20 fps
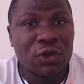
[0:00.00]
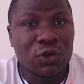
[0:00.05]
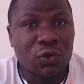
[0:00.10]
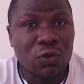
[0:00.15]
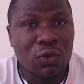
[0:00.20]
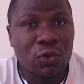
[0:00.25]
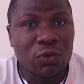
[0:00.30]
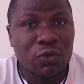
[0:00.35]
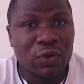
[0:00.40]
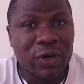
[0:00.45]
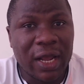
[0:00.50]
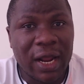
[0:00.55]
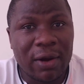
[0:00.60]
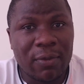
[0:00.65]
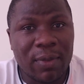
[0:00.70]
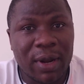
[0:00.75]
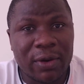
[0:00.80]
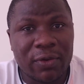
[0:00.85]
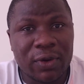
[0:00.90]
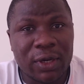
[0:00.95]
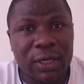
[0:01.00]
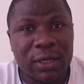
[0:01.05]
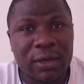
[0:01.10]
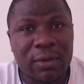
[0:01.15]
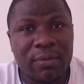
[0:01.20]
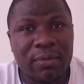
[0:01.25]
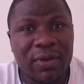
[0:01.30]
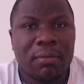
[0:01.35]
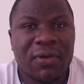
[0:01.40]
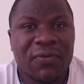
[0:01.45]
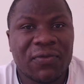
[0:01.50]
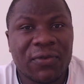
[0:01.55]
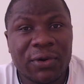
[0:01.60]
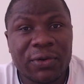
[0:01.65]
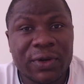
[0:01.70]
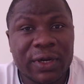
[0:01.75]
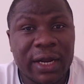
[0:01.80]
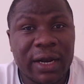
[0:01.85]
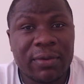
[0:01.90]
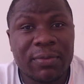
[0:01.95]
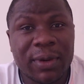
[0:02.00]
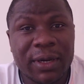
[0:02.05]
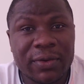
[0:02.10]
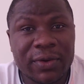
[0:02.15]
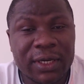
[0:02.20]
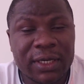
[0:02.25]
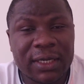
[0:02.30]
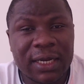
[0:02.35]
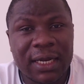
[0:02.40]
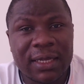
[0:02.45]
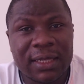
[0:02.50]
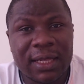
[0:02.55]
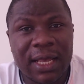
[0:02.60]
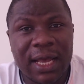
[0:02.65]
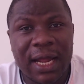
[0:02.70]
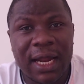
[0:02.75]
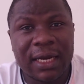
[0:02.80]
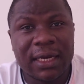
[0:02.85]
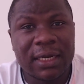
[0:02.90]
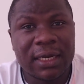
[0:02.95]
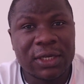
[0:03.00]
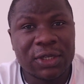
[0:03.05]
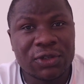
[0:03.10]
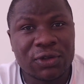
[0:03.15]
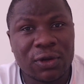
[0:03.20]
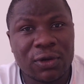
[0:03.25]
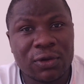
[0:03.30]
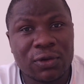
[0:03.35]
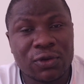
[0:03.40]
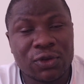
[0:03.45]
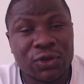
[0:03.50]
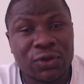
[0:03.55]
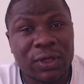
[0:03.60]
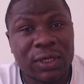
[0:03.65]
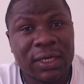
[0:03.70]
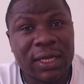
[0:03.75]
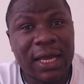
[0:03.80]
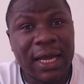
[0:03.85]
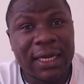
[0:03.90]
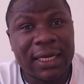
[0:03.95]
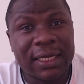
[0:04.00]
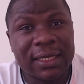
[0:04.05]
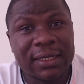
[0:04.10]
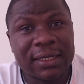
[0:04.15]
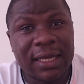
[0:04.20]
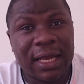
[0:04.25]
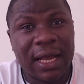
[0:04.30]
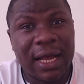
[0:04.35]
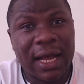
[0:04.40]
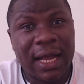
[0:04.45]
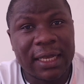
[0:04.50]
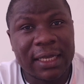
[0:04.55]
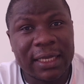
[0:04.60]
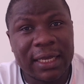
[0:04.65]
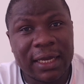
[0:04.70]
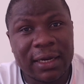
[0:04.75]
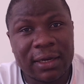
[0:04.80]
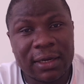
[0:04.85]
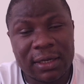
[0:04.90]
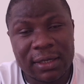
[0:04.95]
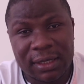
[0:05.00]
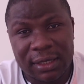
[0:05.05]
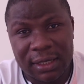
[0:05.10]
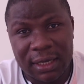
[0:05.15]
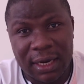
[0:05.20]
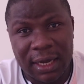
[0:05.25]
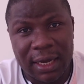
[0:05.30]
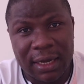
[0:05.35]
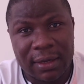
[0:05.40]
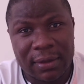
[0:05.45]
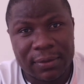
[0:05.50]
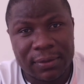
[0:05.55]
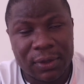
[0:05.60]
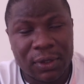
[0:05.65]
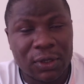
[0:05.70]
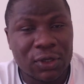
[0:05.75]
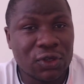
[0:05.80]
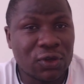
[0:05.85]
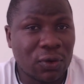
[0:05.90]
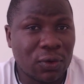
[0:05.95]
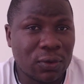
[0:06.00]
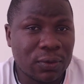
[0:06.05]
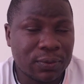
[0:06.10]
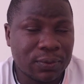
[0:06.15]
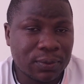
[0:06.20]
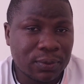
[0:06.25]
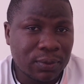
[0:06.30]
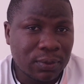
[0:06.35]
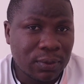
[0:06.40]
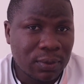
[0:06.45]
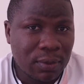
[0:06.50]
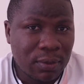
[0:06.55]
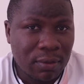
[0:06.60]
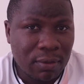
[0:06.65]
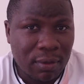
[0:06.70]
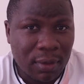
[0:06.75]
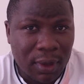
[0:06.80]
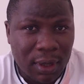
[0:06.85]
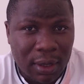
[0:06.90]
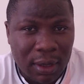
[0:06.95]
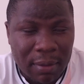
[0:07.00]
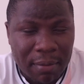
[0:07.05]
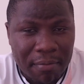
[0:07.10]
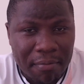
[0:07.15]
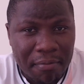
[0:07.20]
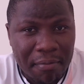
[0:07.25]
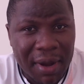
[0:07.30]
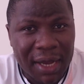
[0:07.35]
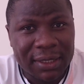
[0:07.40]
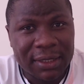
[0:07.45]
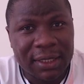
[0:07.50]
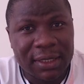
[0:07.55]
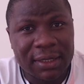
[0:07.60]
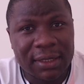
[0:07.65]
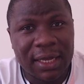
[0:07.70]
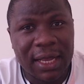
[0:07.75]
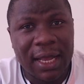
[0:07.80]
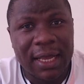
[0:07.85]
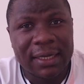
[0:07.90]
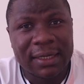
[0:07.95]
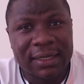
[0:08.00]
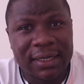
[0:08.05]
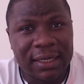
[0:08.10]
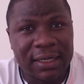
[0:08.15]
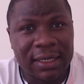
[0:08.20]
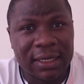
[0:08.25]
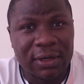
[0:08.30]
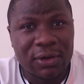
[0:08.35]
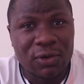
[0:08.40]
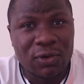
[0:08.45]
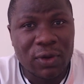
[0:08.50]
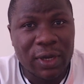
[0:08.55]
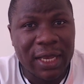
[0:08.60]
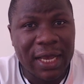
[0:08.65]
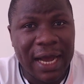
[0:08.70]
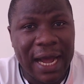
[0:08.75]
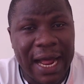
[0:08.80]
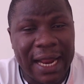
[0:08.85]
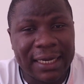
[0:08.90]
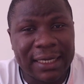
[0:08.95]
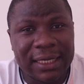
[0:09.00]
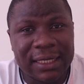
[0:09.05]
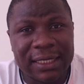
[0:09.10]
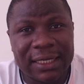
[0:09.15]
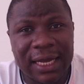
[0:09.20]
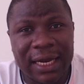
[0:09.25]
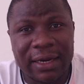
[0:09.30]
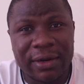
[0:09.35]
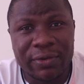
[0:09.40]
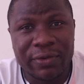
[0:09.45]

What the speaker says: to Real Madrid, before Real Madrid turned their attention to Stuttgart's Angel Stiller. So, Manchester City looking at Tijan